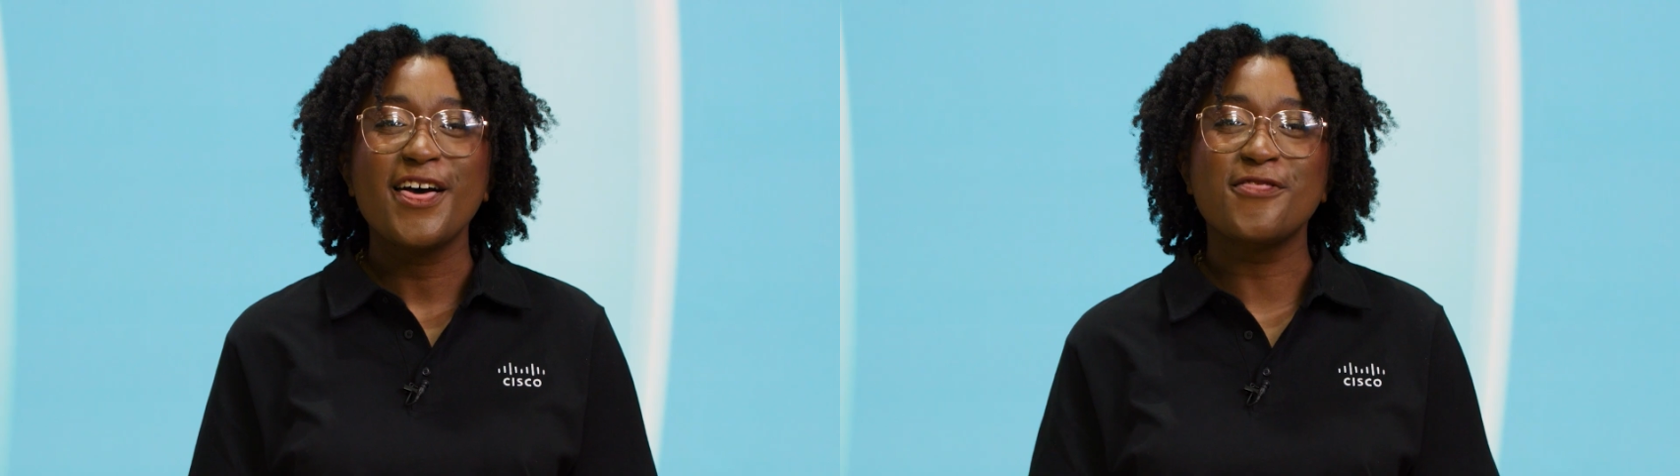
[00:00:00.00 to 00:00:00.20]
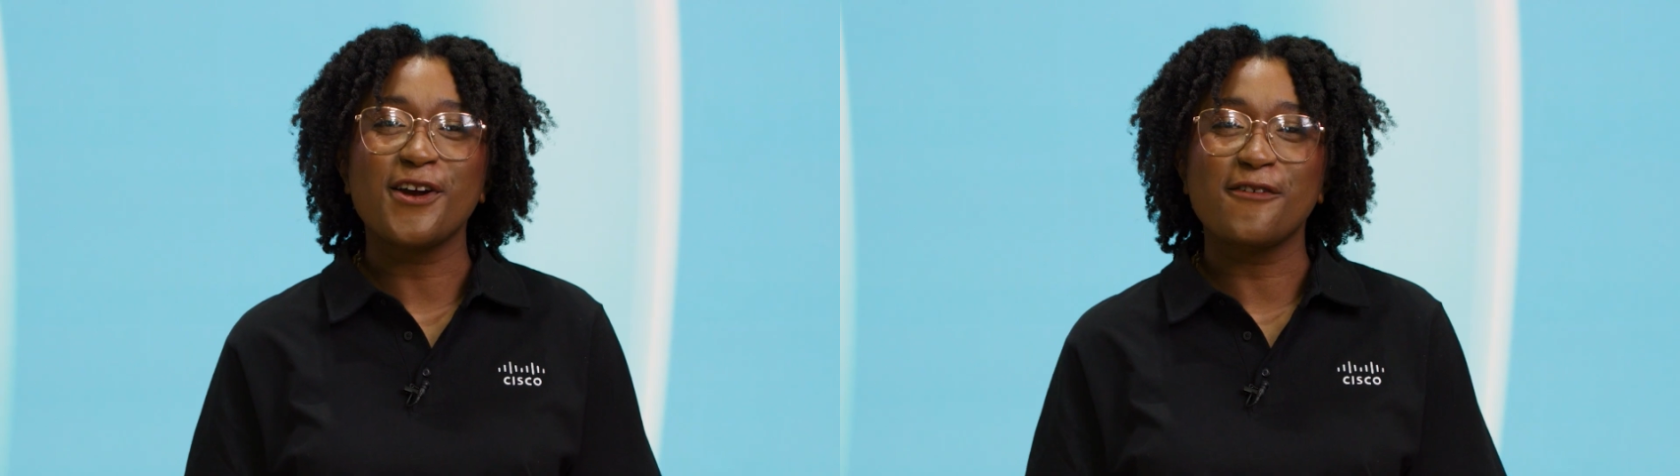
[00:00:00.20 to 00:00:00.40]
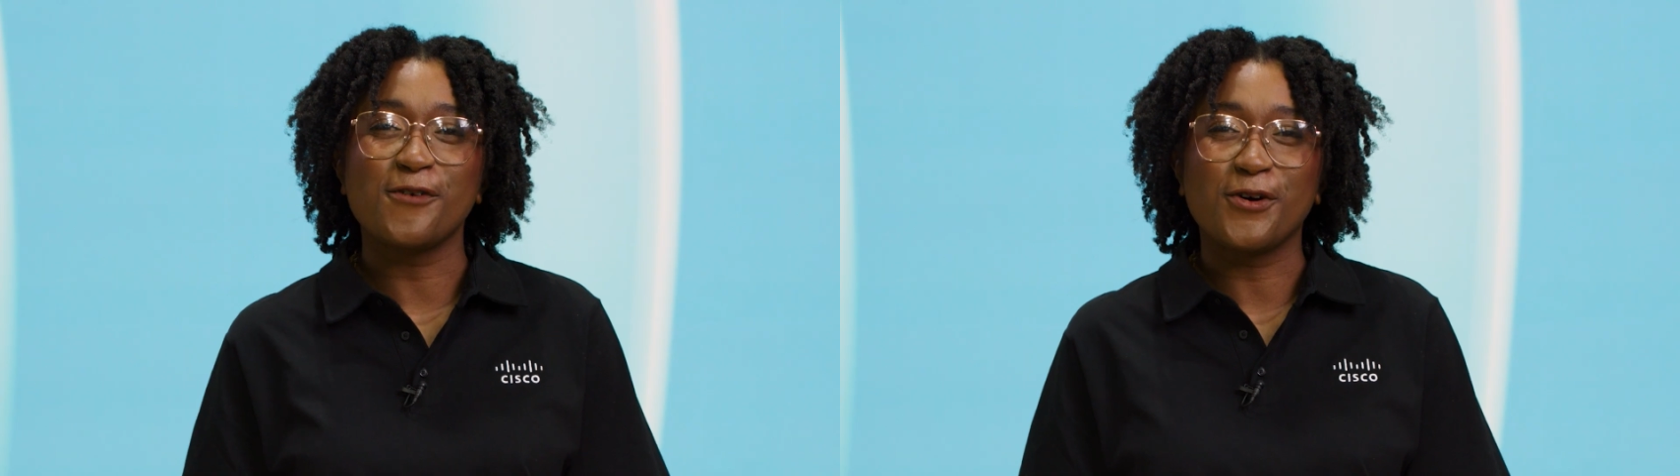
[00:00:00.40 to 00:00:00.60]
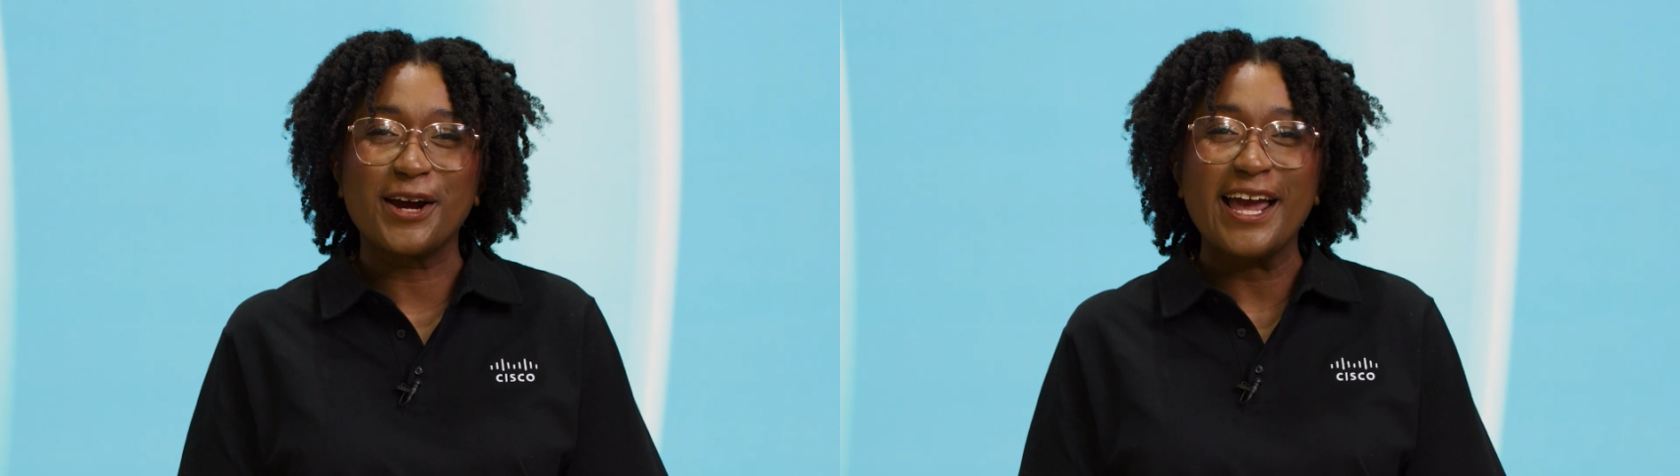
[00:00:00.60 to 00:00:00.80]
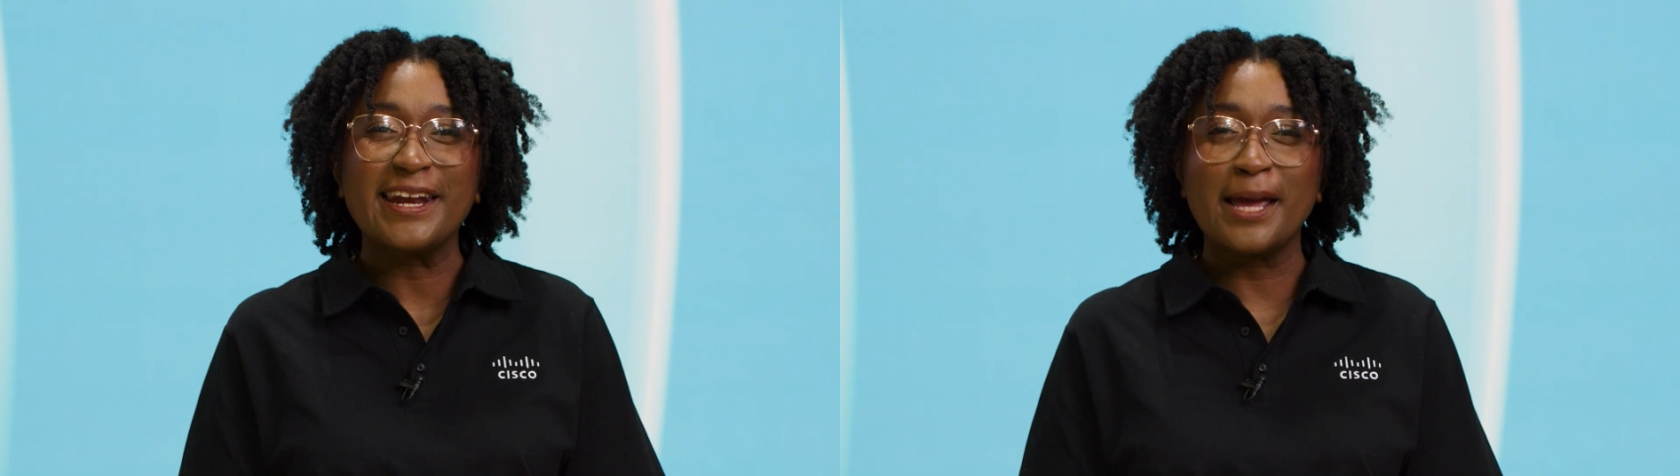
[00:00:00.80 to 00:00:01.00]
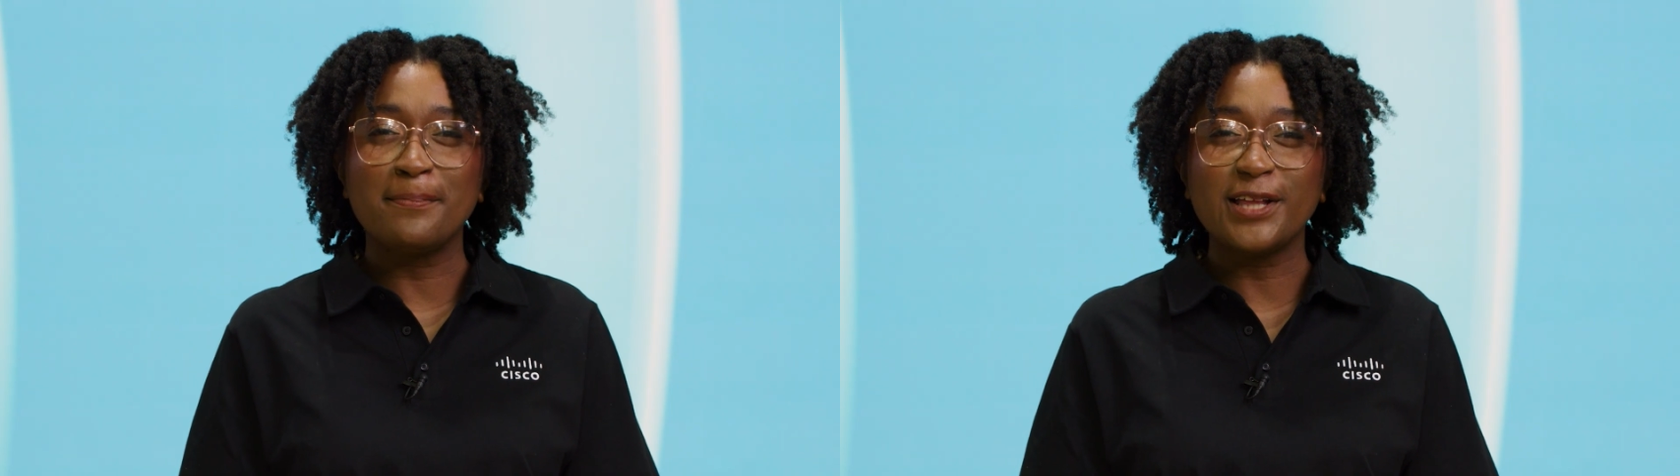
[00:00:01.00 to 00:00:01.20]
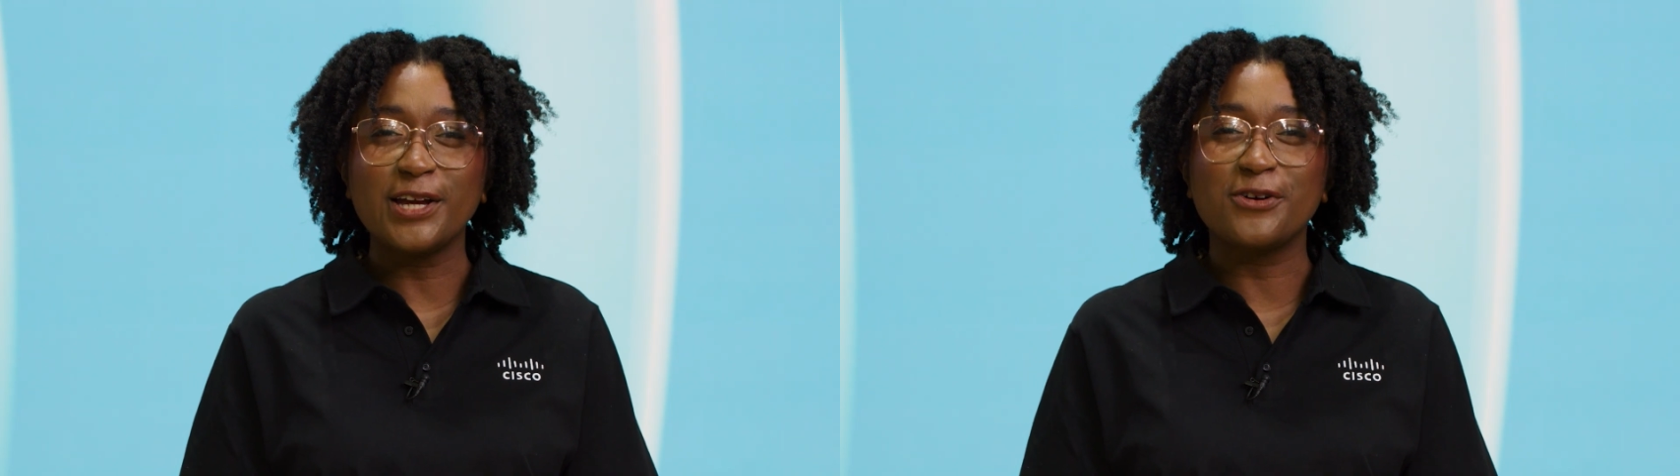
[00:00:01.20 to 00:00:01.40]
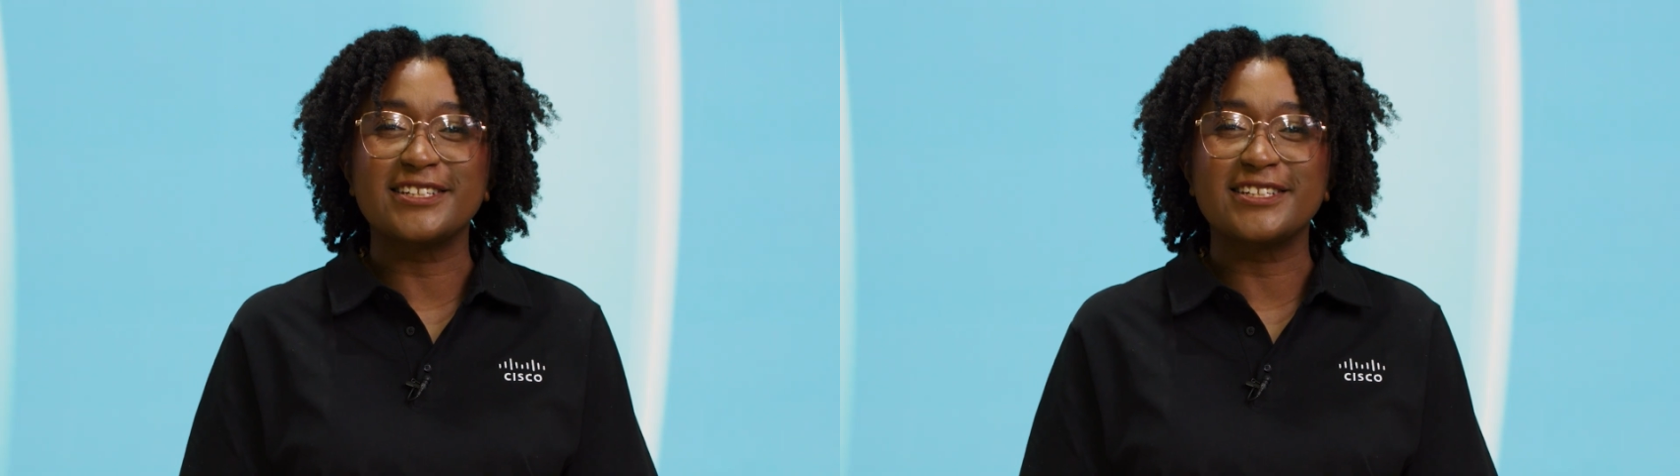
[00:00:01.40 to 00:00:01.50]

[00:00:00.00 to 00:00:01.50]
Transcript: Therefore, enabling or